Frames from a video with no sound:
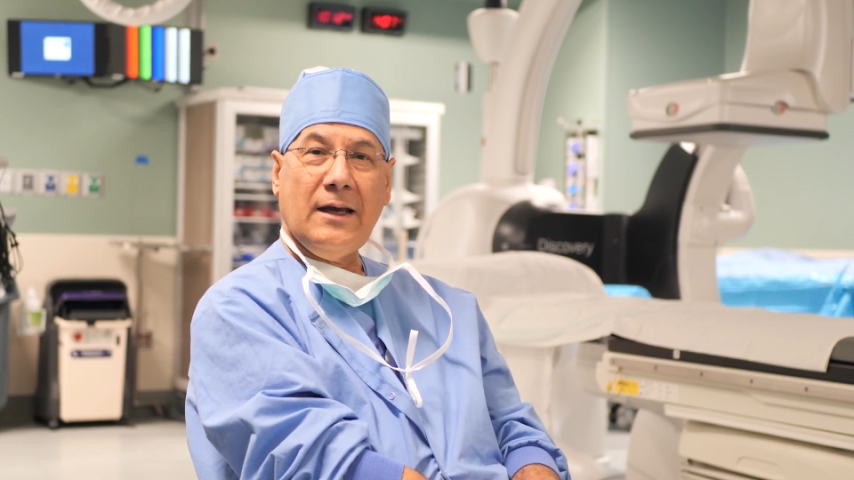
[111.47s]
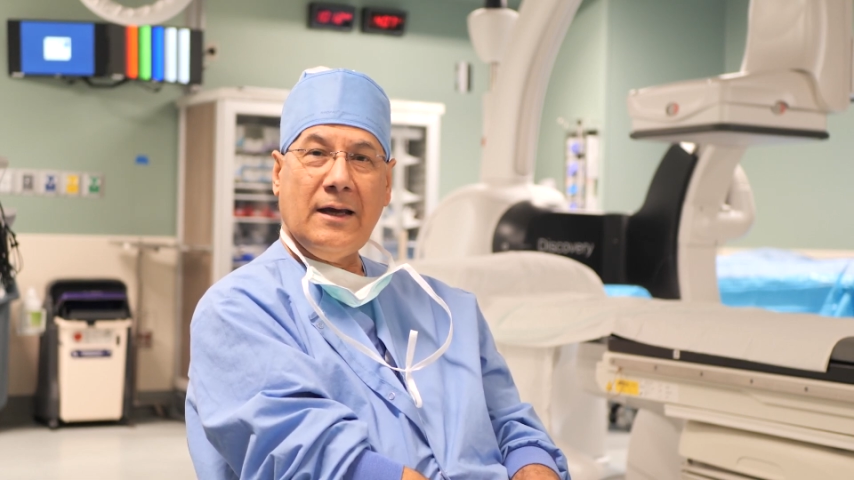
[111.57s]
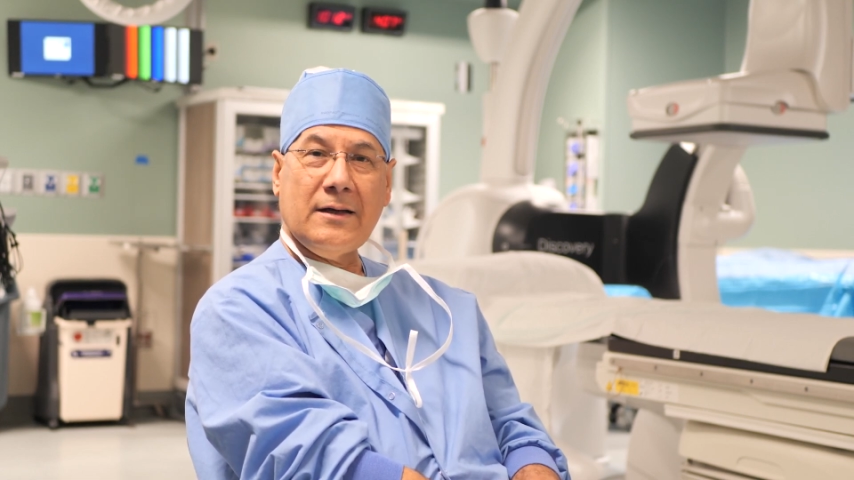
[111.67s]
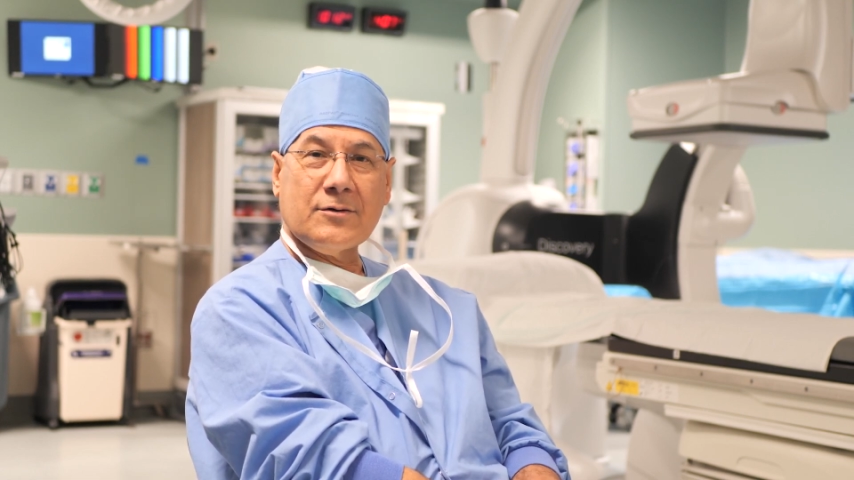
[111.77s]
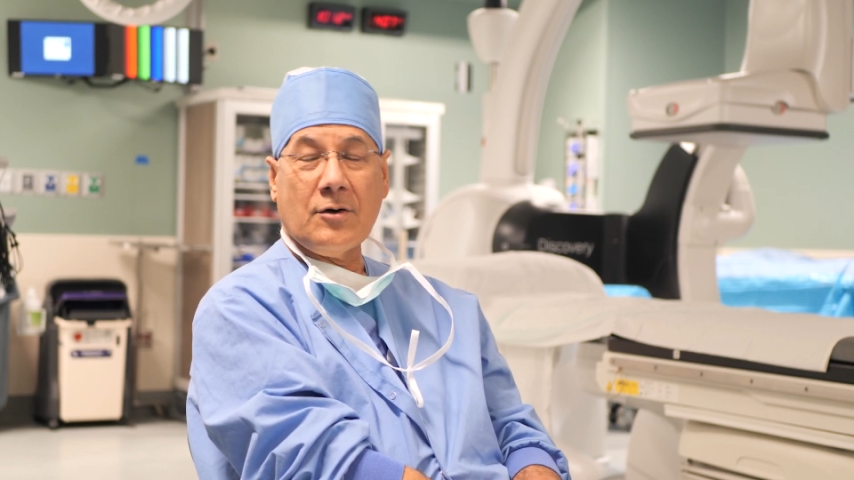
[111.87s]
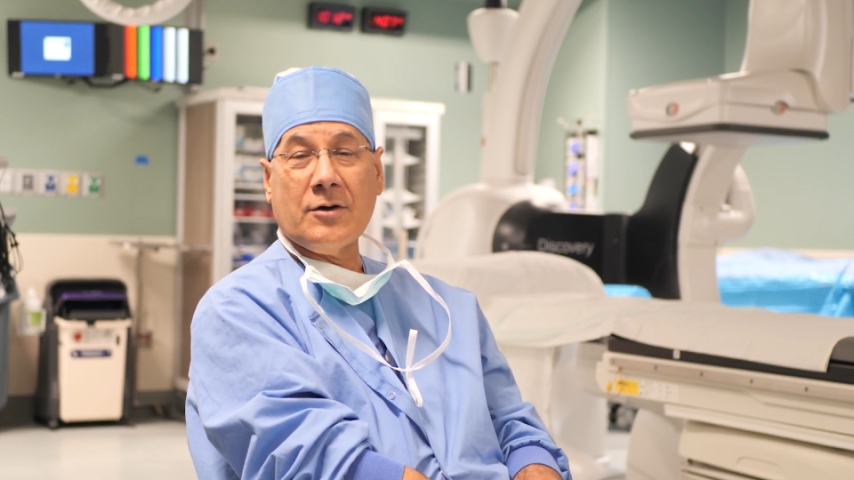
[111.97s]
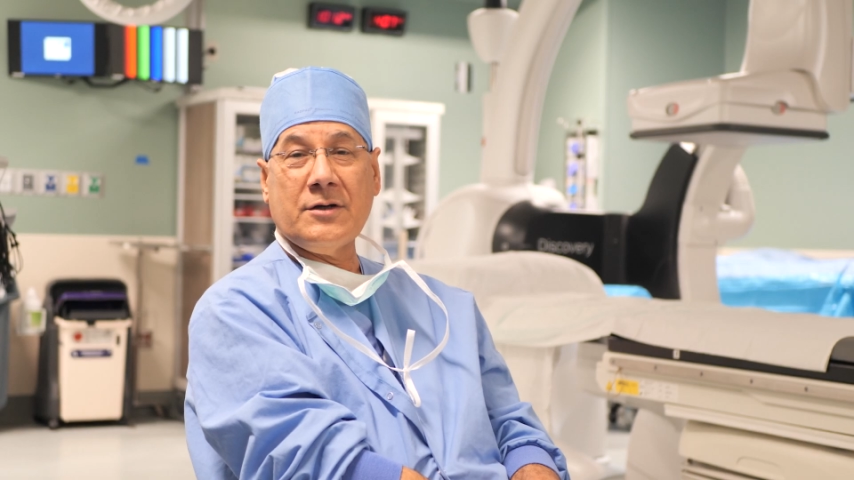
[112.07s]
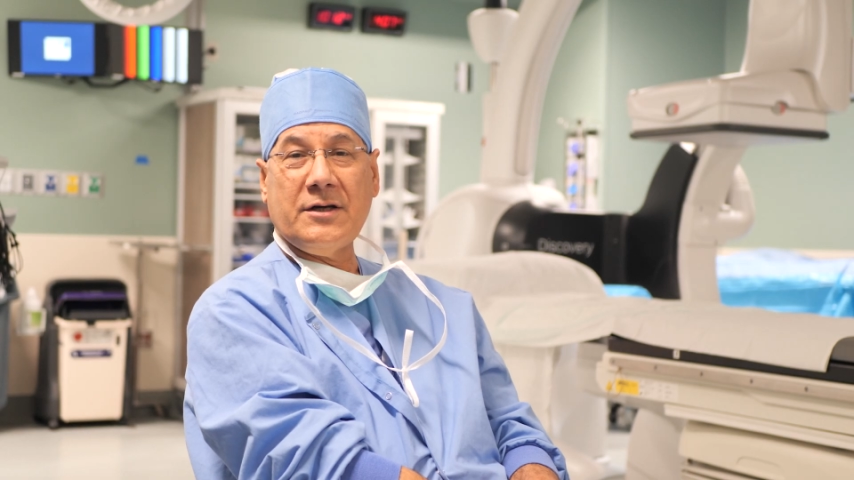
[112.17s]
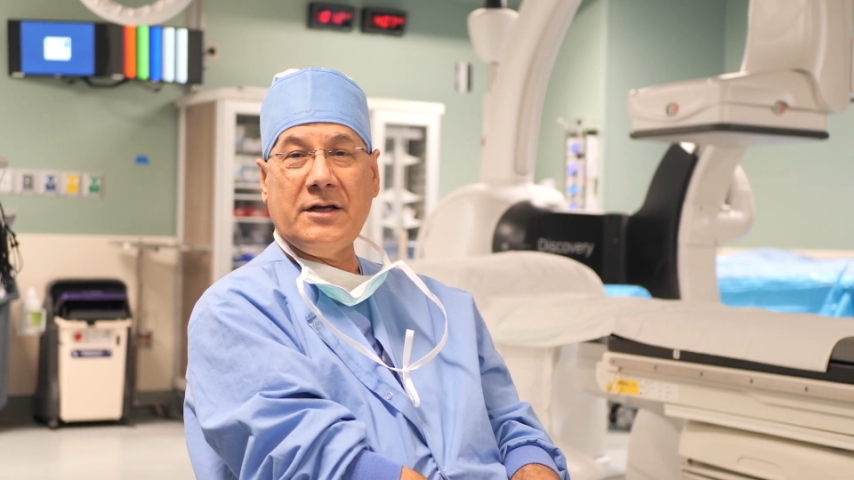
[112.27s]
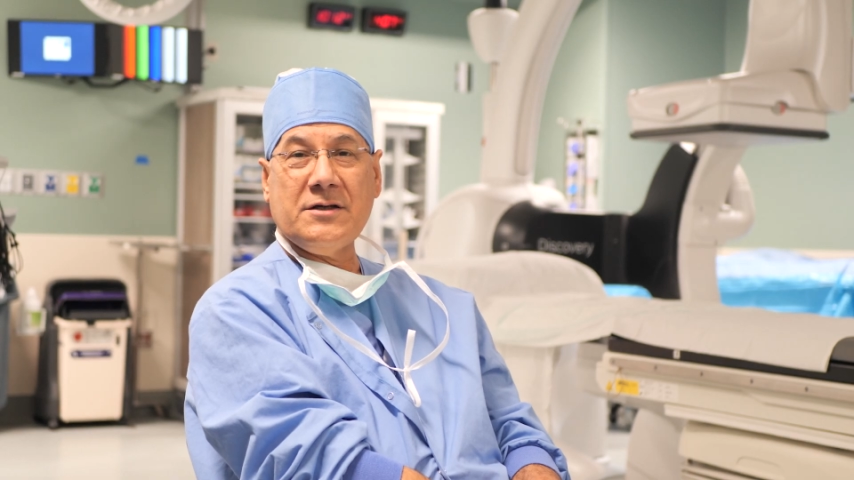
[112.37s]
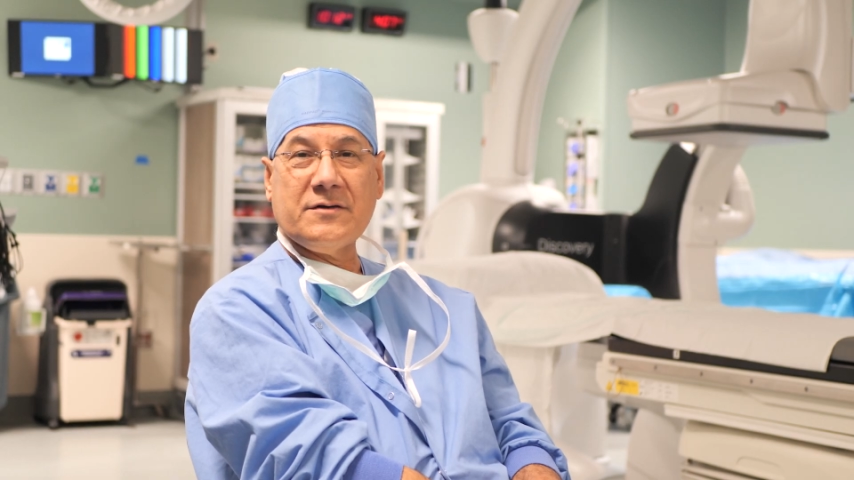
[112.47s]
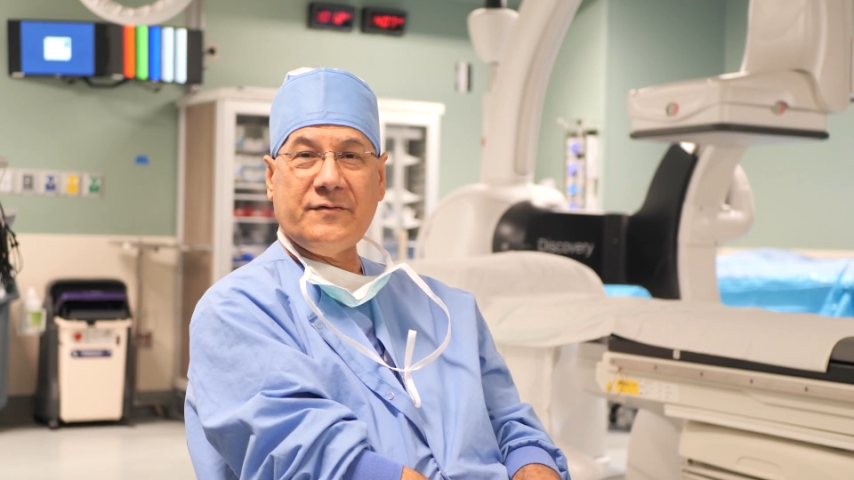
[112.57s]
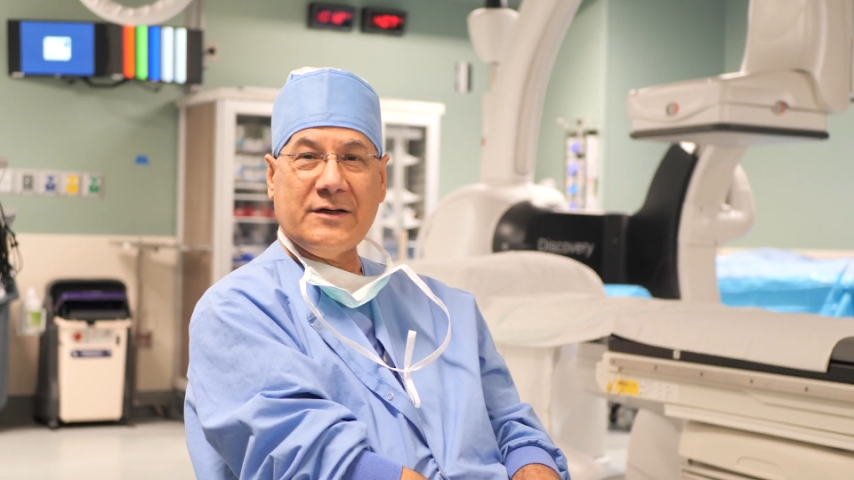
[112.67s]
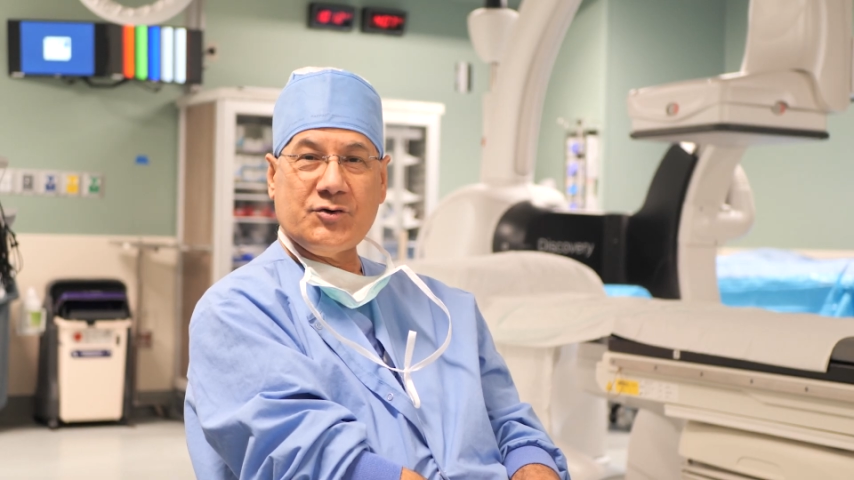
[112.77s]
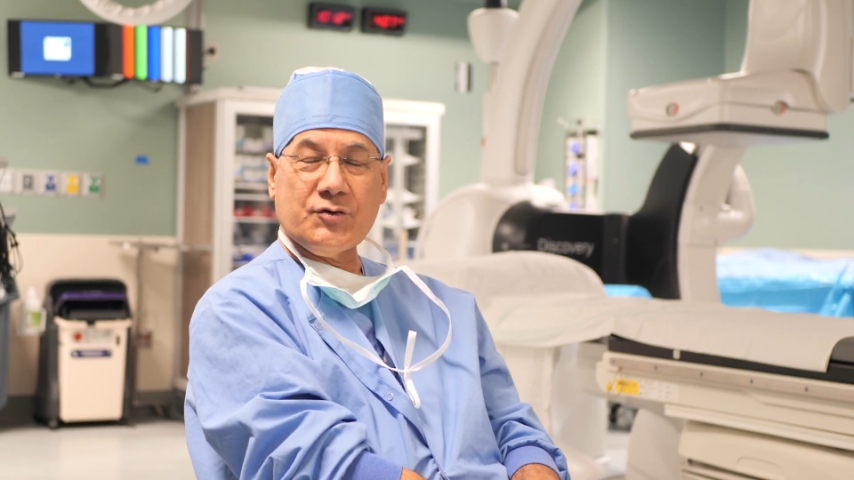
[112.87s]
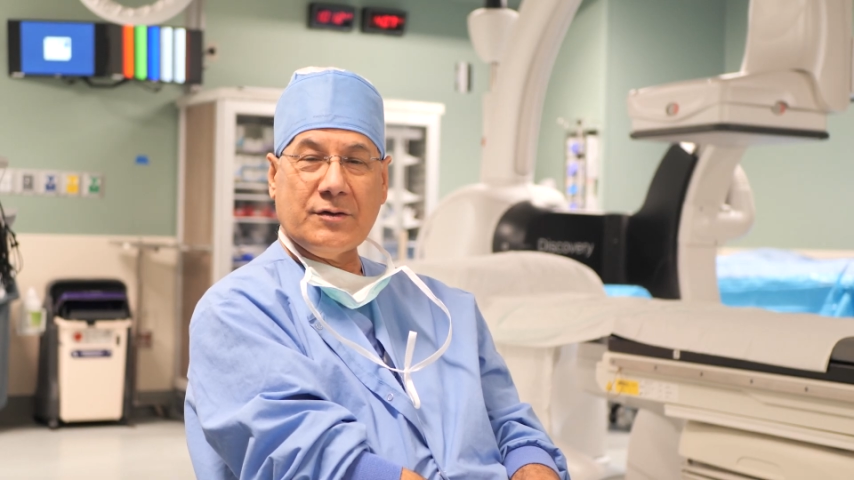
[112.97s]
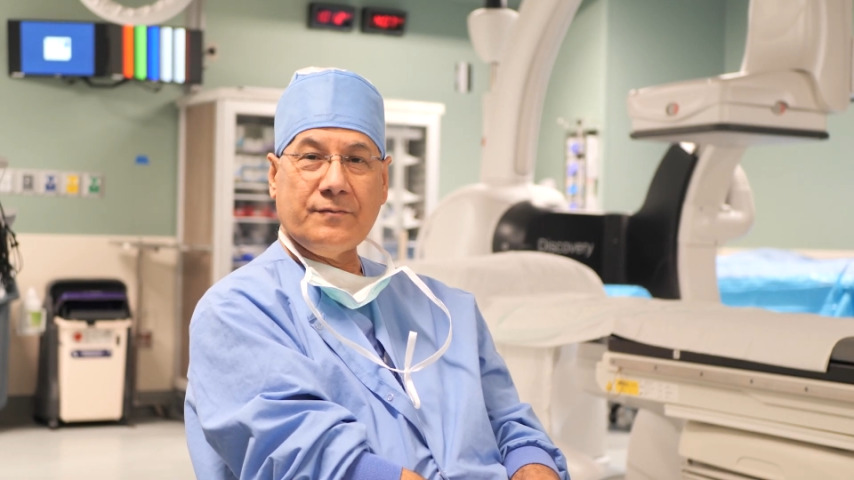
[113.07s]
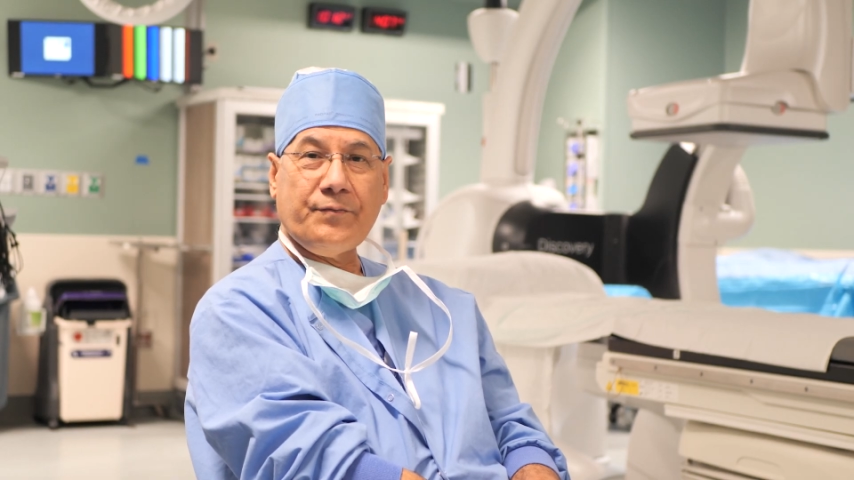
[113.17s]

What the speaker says: and coronary intervention.